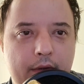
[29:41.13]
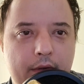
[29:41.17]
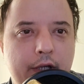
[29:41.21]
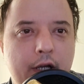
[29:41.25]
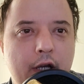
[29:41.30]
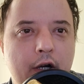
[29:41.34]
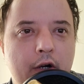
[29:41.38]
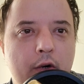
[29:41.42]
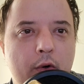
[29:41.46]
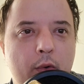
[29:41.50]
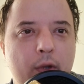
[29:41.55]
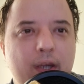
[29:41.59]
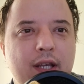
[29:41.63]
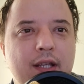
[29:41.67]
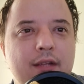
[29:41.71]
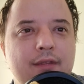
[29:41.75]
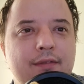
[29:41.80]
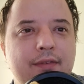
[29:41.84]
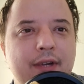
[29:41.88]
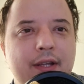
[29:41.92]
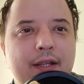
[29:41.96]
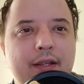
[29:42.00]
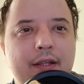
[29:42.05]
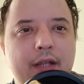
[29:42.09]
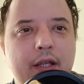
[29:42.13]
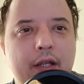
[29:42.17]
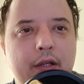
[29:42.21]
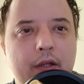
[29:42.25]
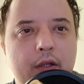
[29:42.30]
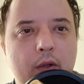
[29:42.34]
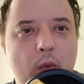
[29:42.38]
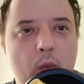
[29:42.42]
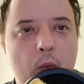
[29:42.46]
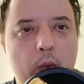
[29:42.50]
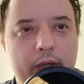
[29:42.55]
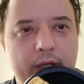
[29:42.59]
They are
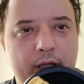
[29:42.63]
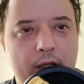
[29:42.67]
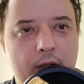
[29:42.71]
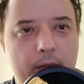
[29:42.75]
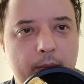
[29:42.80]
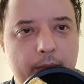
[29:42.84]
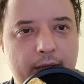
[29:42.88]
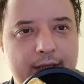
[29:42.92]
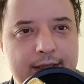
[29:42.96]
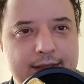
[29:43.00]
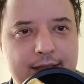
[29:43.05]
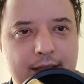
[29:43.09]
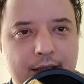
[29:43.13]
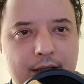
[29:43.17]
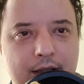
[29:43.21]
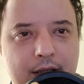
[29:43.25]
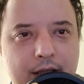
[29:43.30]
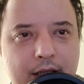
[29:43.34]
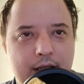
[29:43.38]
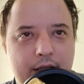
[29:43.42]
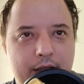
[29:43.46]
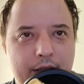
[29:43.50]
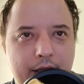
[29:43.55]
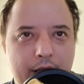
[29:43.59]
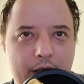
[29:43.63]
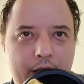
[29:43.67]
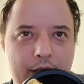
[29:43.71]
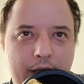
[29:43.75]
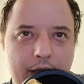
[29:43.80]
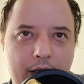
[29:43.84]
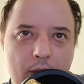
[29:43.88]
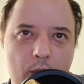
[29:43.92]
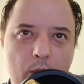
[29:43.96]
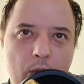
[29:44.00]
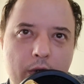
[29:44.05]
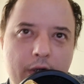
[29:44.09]
reinventing the wheel, basically.
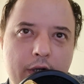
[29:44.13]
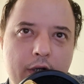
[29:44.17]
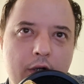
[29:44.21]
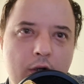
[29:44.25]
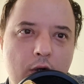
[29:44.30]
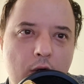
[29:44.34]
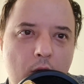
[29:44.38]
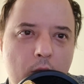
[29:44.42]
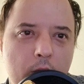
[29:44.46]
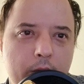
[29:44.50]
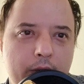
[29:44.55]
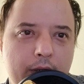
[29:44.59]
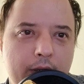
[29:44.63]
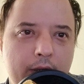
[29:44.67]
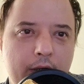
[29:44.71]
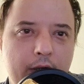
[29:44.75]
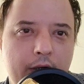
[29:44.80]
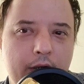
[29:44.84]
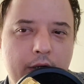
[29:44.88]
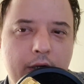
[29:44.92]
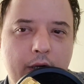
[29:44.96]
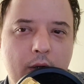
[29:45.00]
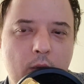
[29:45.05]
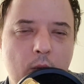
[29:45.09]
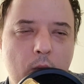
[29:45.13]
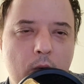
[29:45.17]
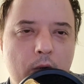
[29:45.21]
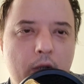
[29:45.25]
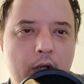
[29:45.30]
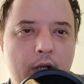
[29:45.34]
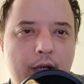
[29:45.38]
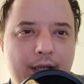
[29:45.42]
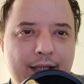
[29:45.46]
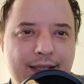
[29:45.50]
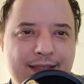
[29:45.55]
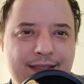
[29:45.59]
They want to go there.
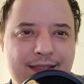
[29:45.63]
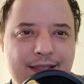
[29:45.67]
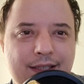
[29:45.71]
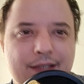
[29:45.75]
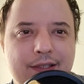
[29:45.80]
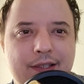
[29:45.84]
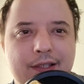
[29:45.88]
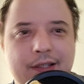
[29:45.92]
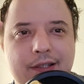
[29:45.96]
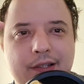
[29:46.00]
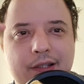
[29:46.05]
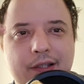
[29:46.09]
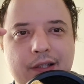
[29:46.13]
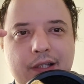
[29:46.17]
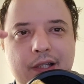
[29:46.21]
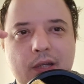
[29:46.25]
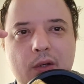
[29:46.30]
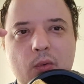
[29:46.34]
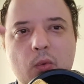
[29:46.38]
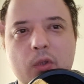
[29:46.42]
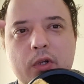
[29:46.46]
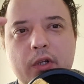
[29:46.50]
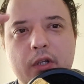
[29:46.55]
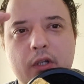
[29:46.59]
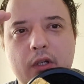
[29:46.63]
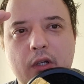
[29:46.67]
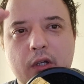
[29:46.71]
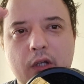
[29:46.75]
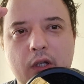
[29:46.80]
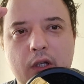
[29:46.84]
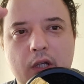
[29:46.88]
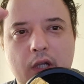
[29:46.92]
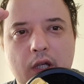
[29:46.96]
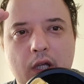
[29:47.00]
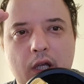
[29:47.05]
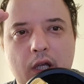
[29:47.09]
I see that they want to,